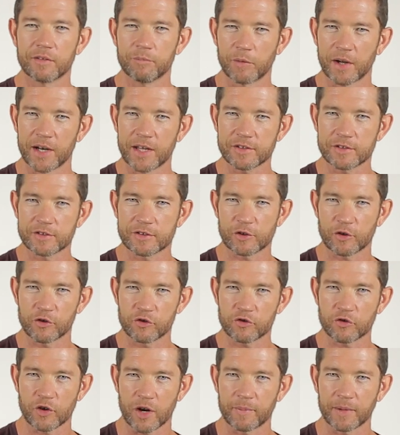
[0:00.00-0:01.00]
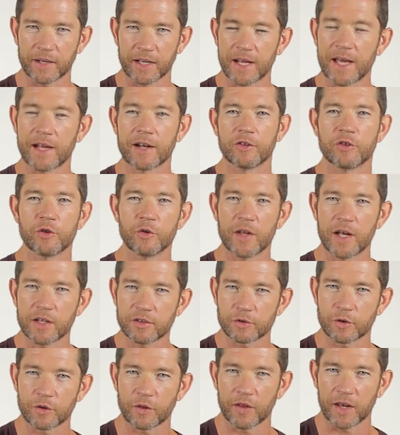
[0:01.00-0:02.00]
my lessons on strumming and how to do that
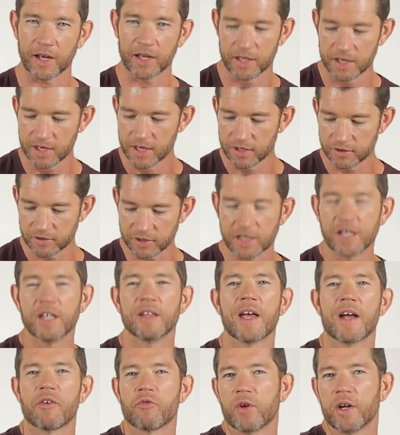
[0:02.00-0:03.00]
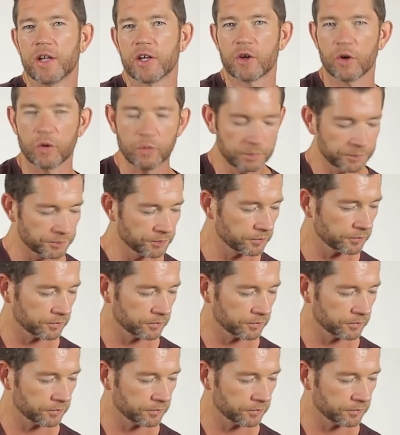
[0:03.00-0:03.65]
sort of thing to get that really cool.